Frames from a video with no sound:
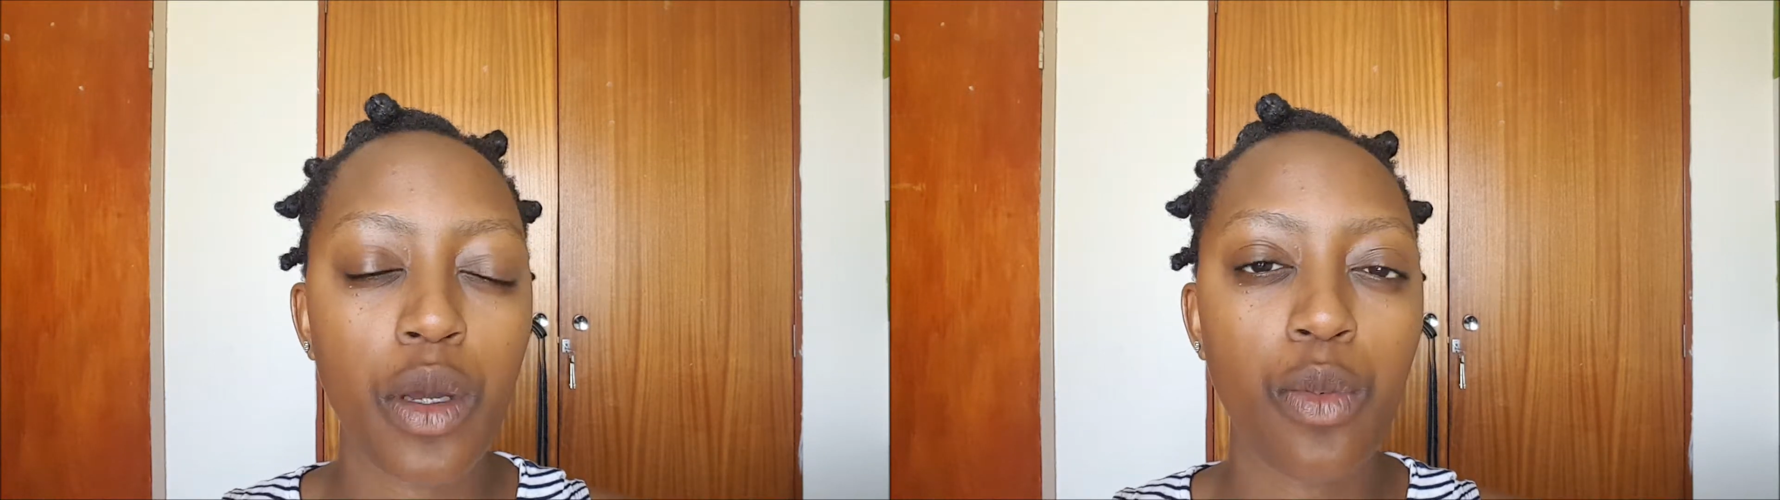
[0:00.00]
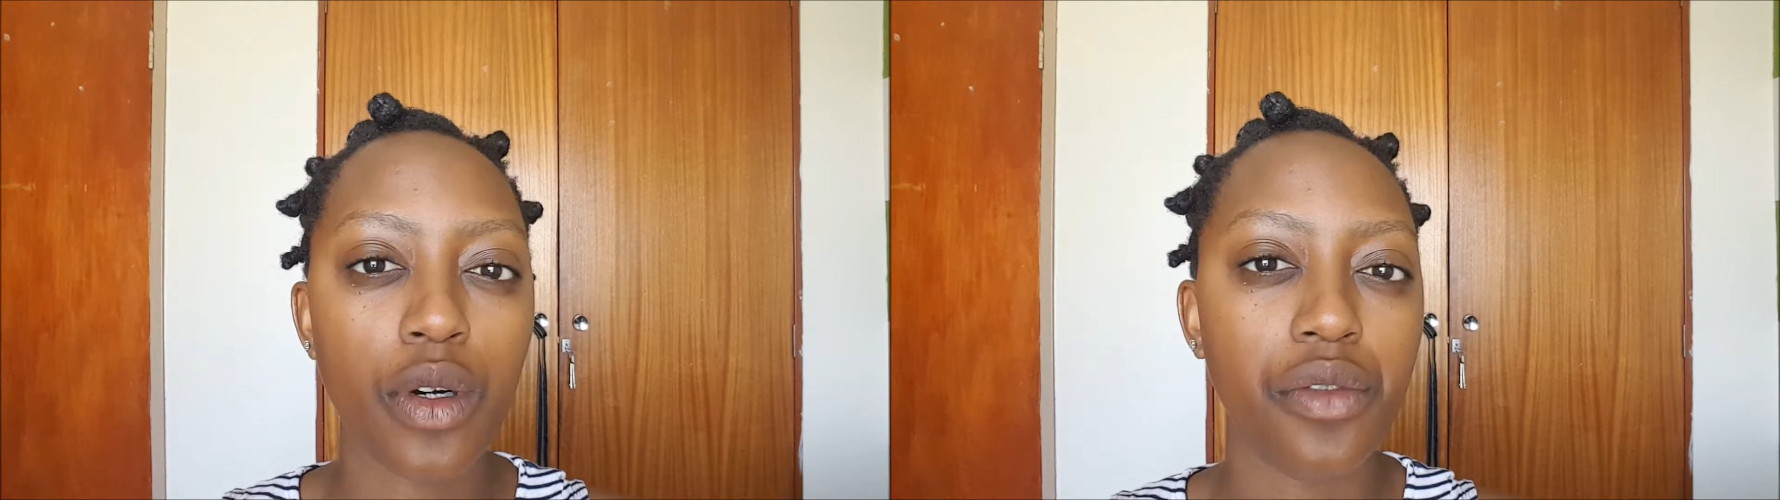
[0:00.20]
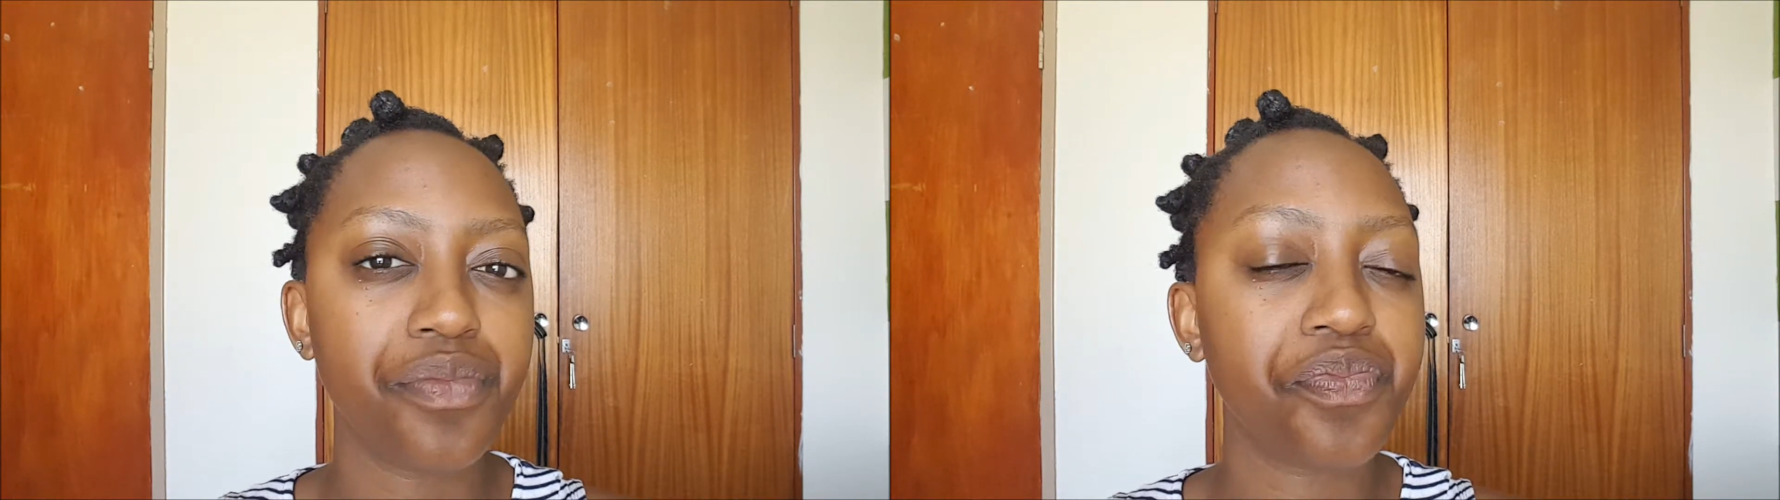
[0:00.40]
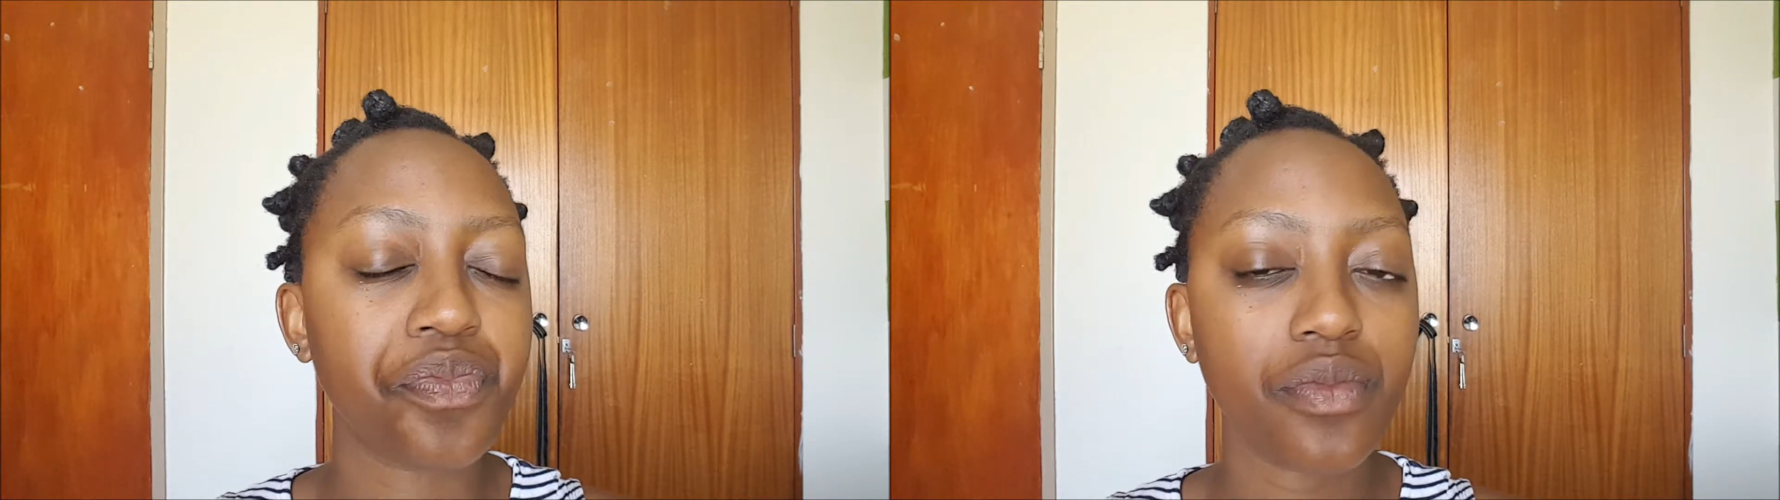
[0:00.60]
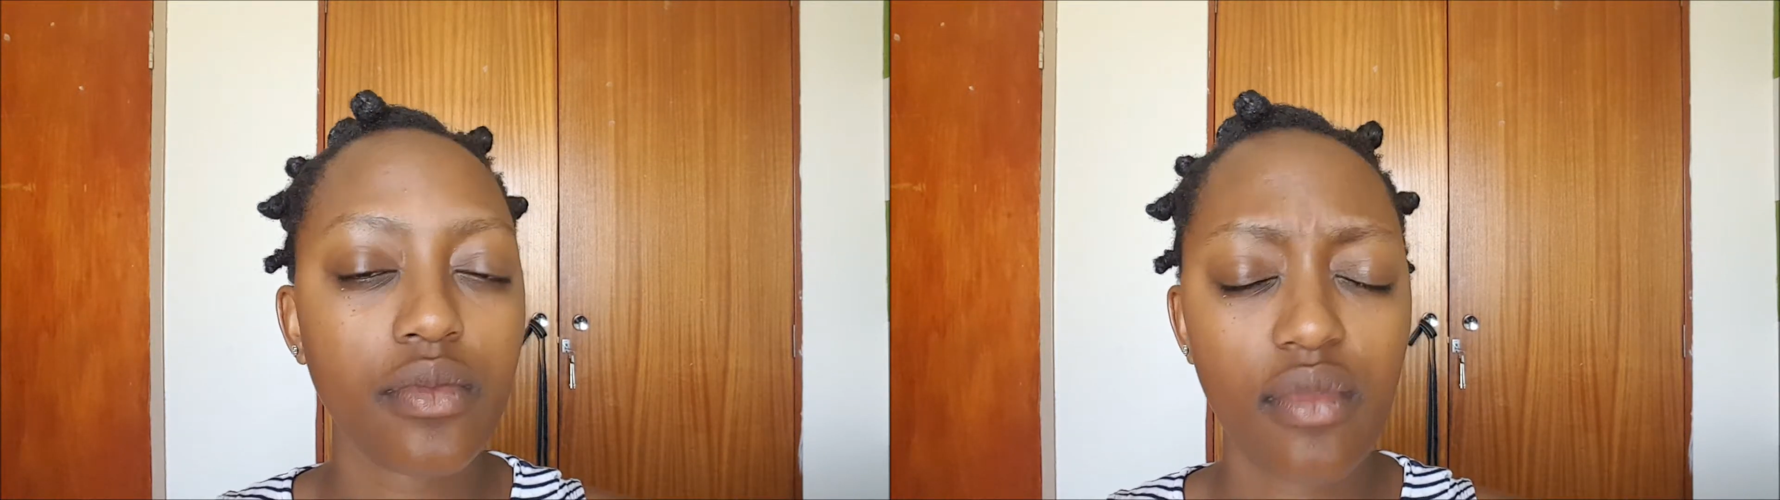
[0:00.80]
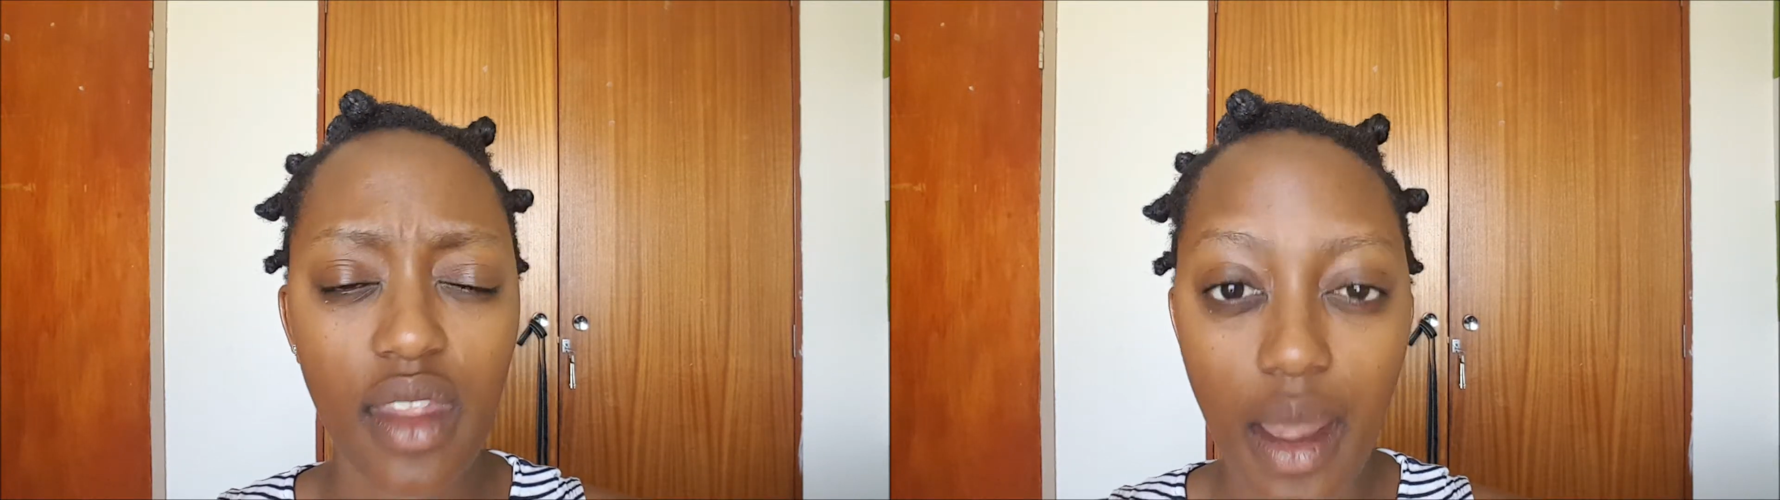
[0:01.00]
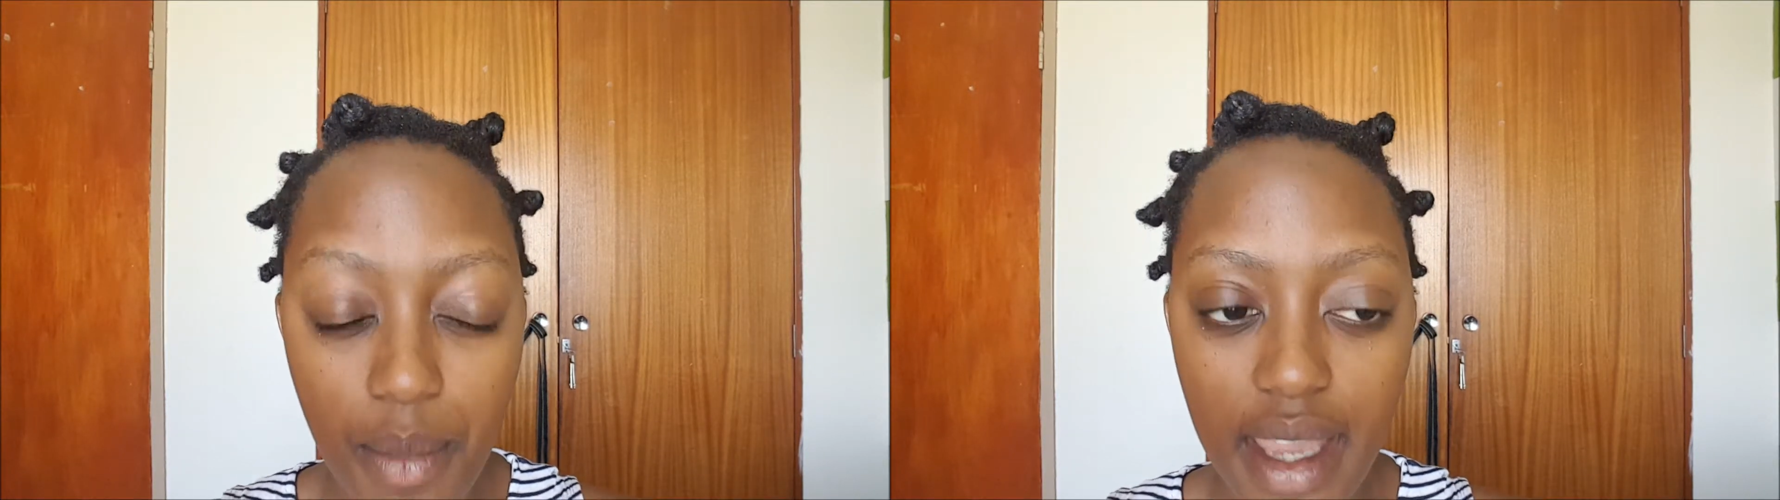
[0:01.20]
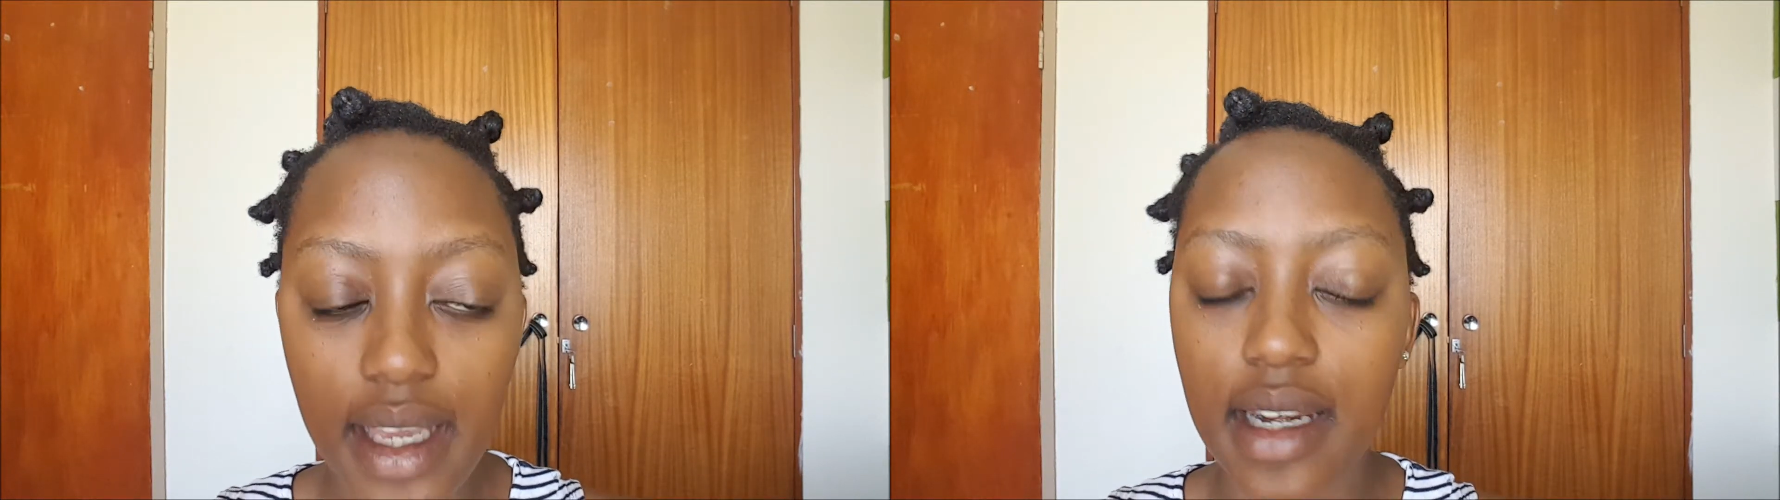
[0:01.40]
we will
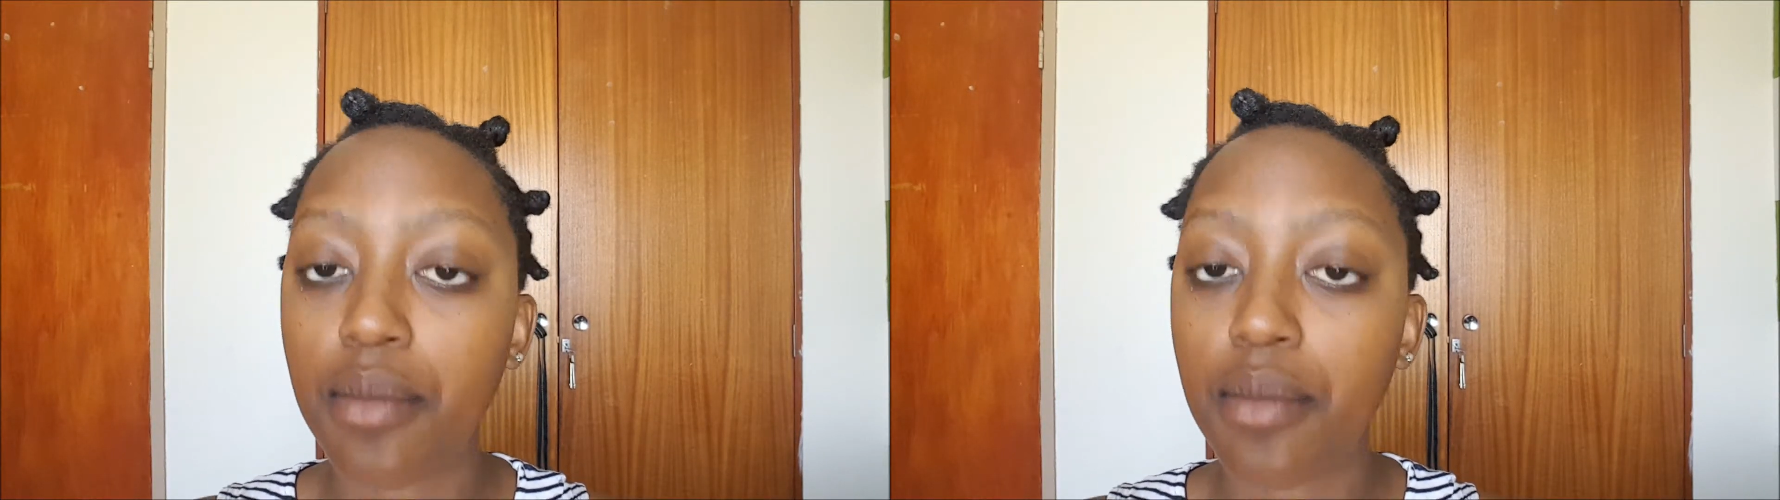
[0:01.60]
make it.